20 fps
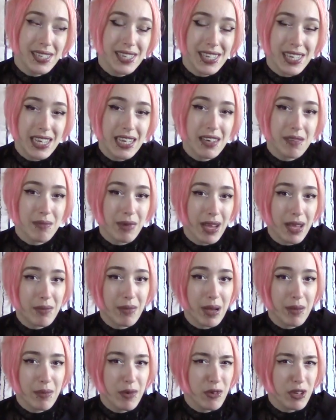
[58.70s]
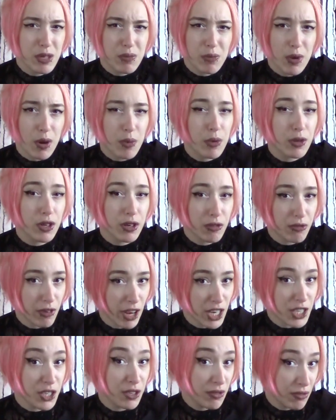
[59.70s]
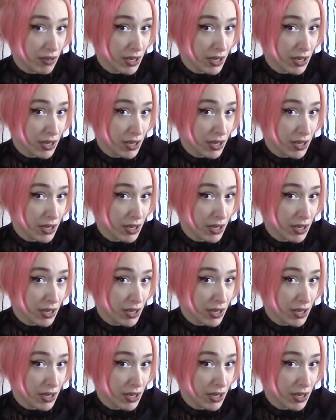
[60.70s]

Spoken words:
seeing by my most popular fashion